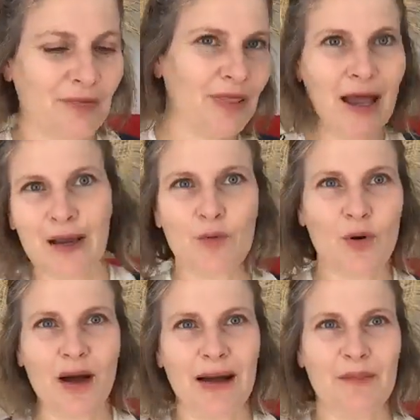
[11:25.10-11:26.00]
likable
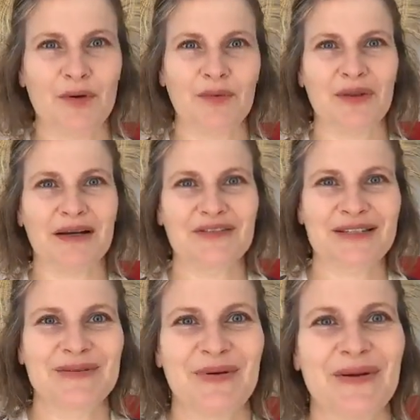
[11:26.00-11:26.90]
guy model that I've
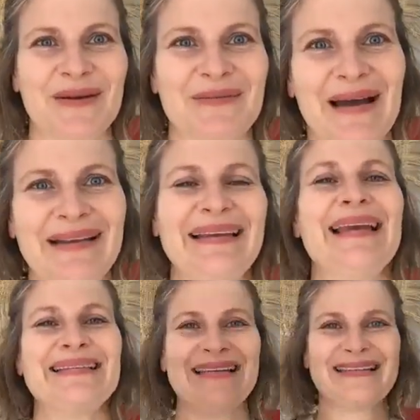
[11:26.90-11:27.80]
just spoken about.
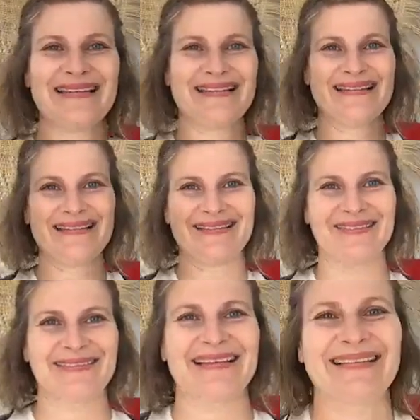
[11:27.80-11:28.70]
Yes, yes, yes, yes to
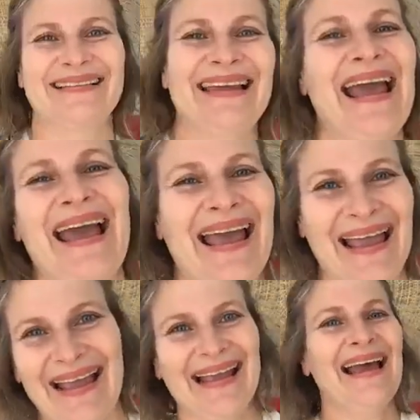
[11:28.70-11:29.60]
all this.
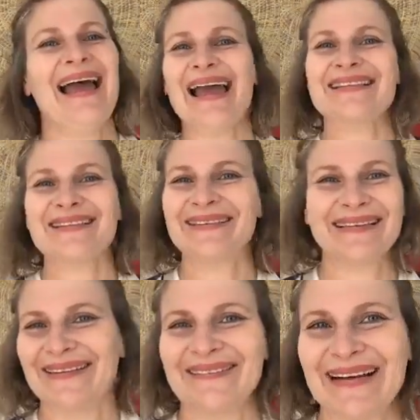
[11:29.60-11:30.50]
Yay! And so are
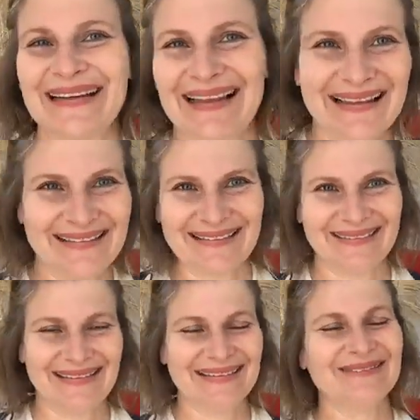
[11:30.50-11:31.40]
you, my darling.
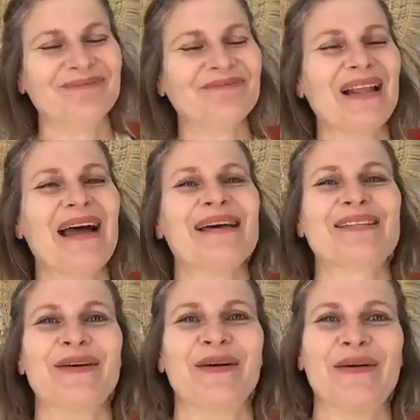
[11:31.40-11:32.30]
So are you.
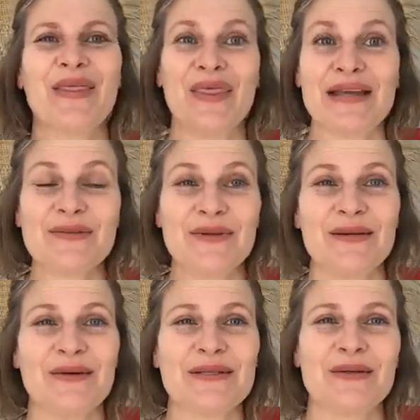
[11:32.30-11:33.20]
So that's
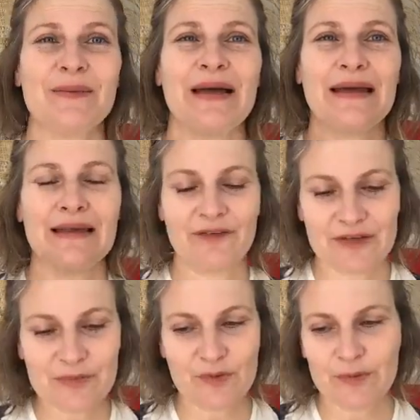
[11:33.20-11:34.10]
what it's all about. A
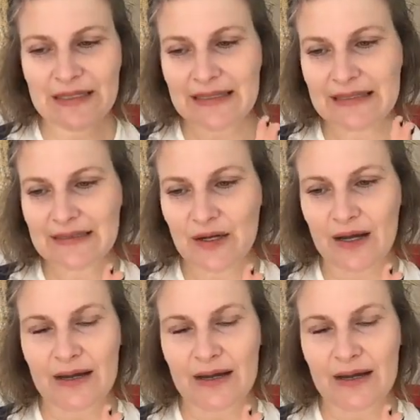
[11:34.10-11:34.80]
Visible Woman is